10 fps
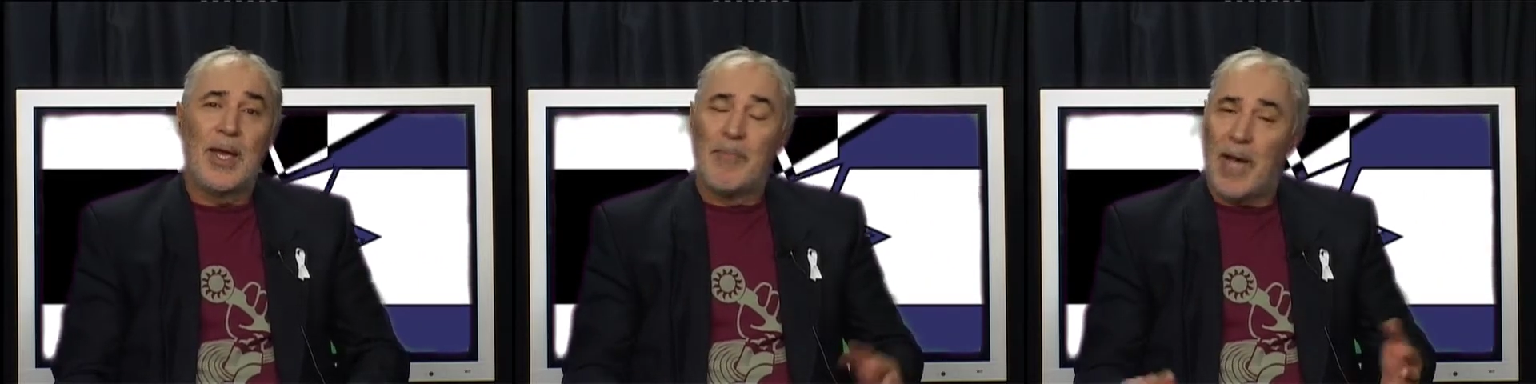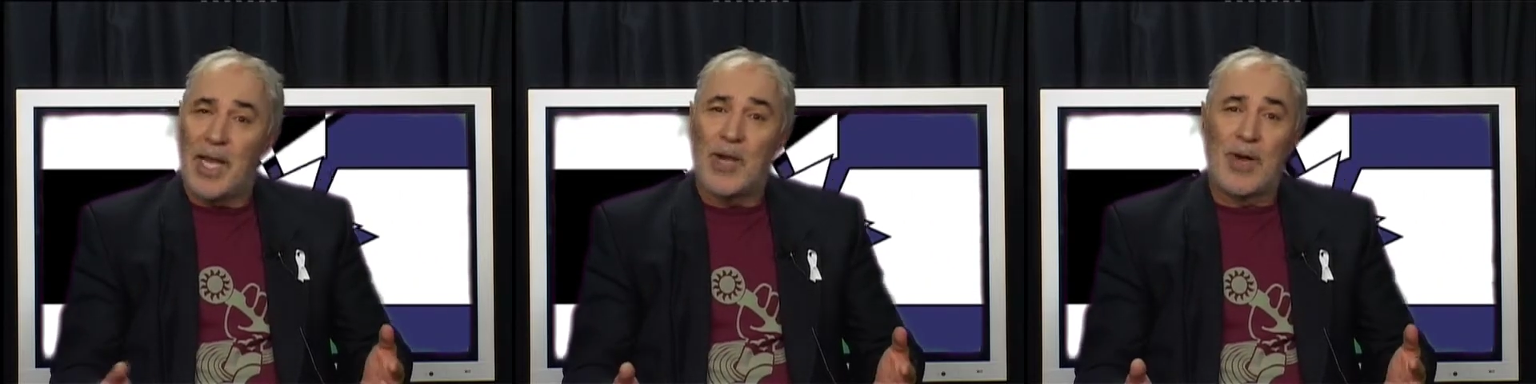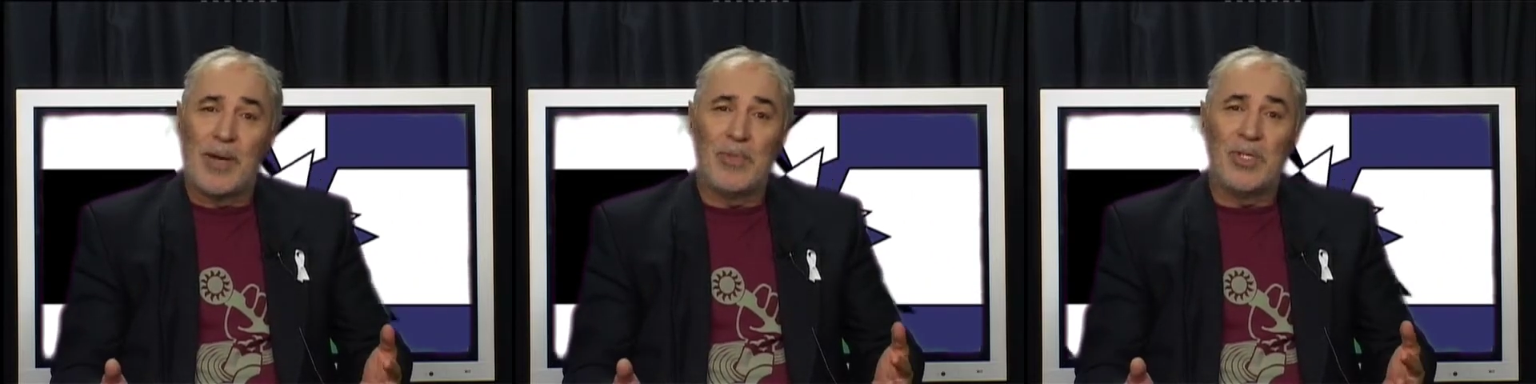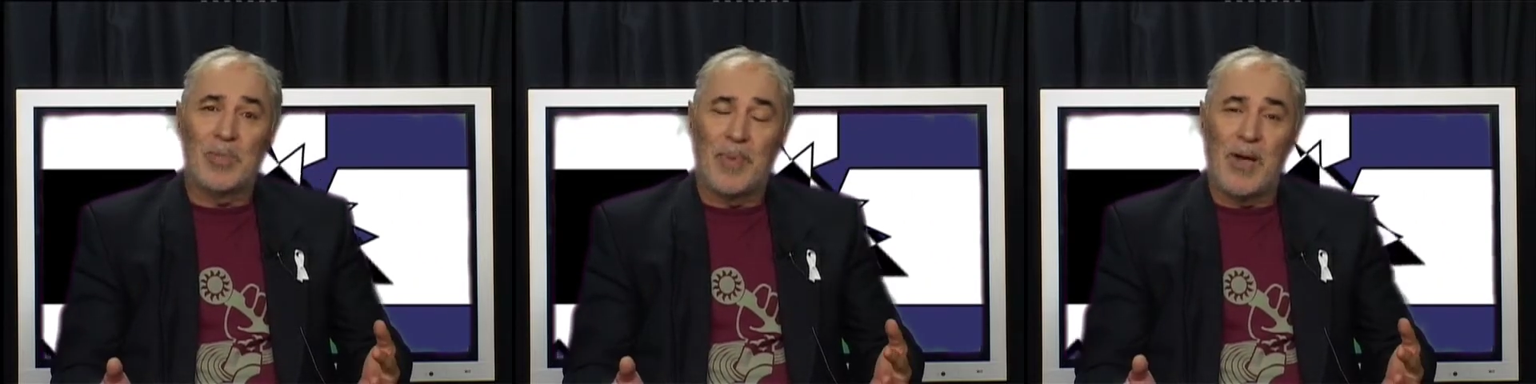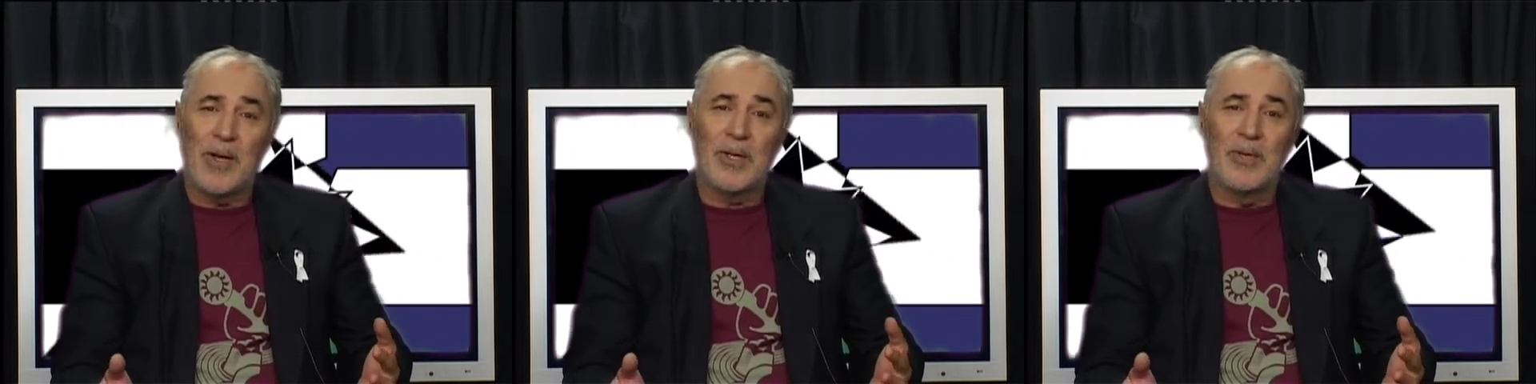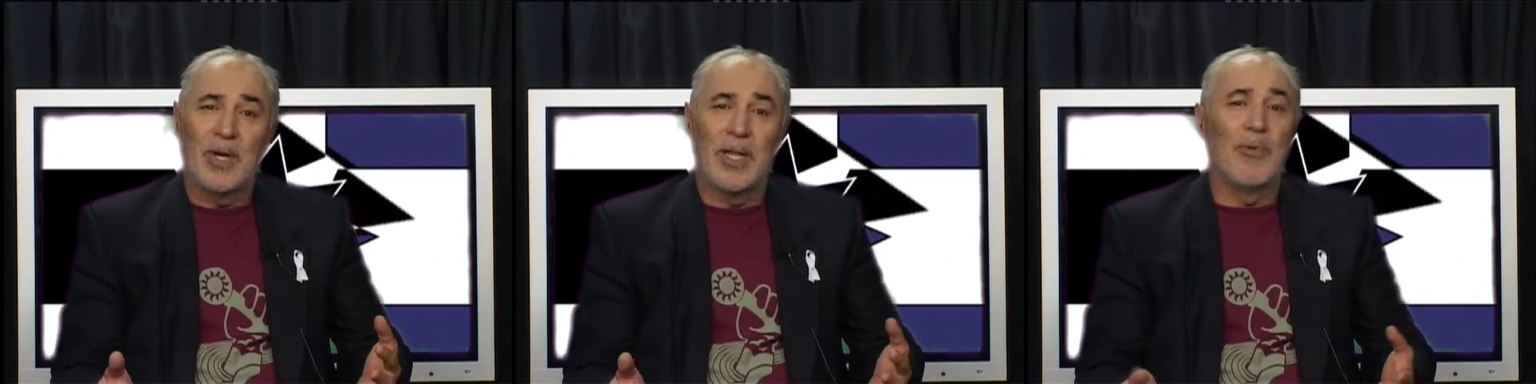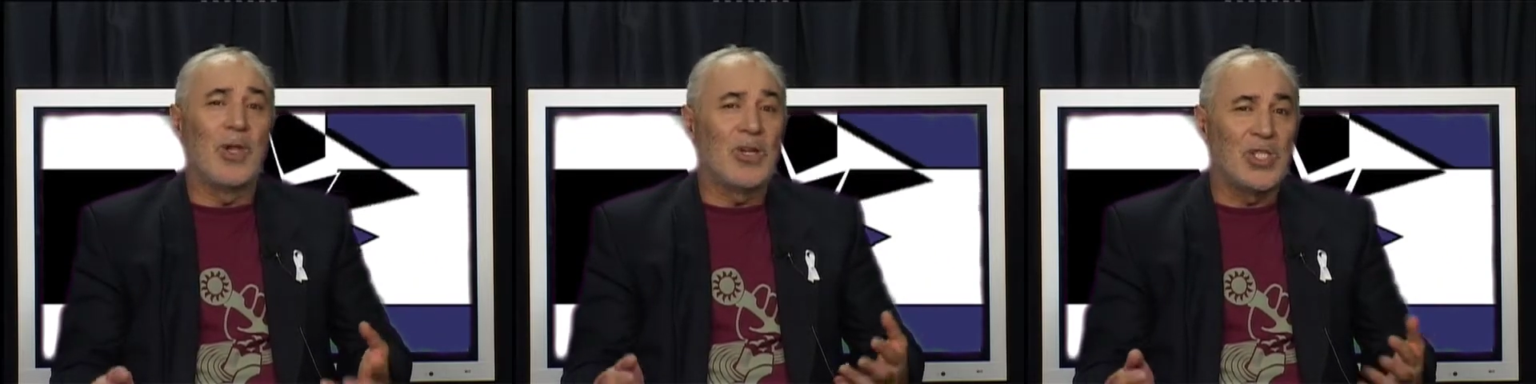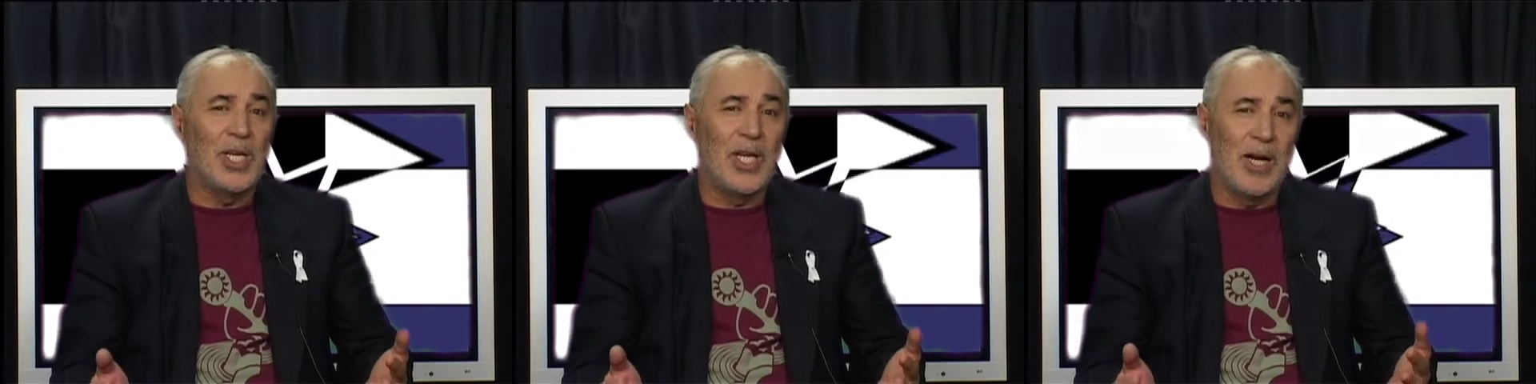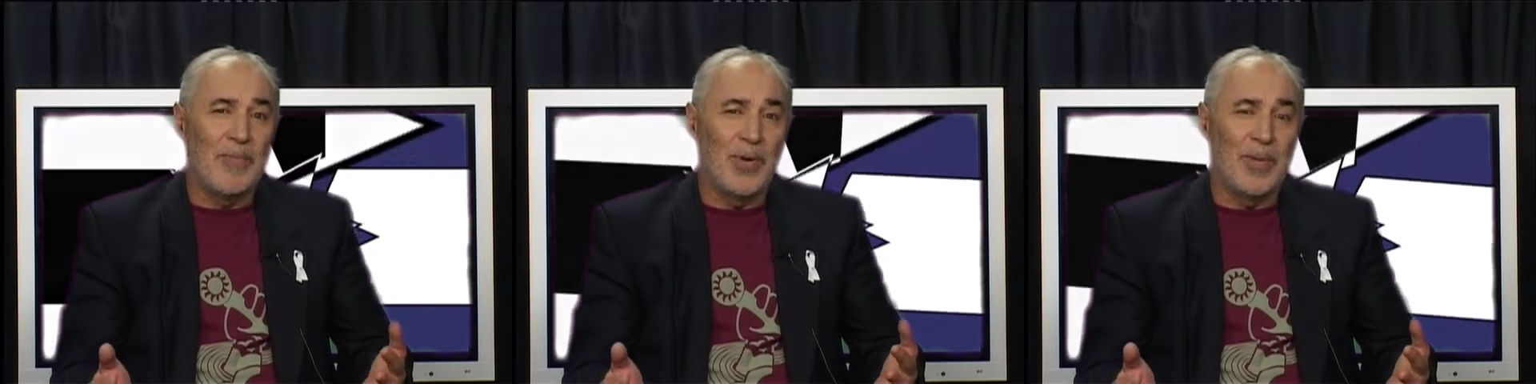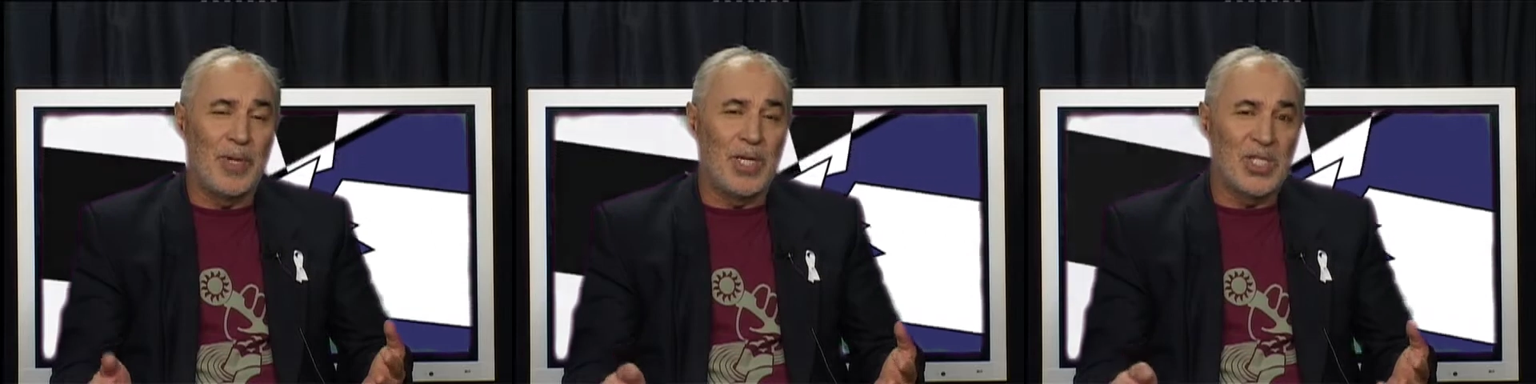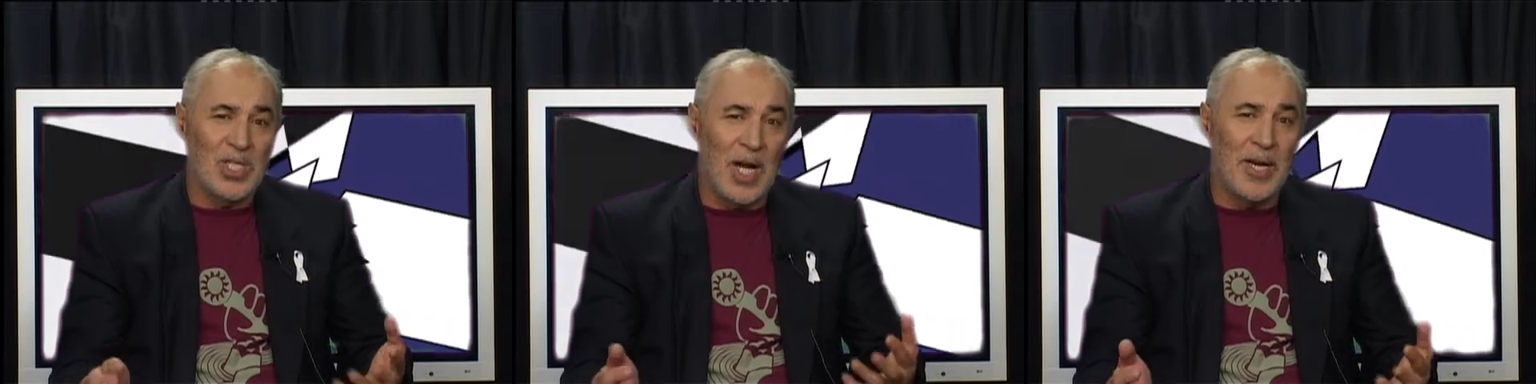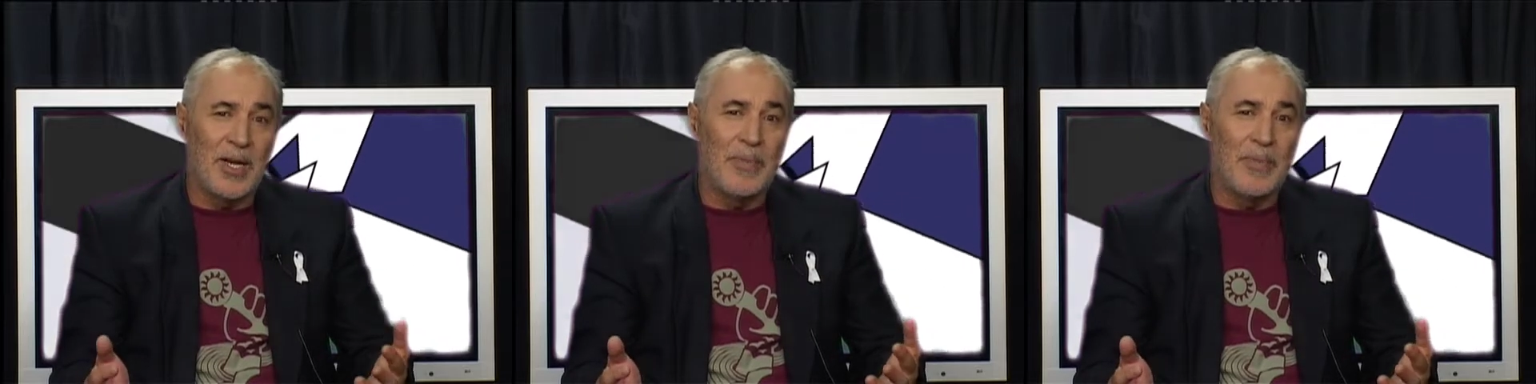Paddy Crumlin spoke, and there were lots of young people excited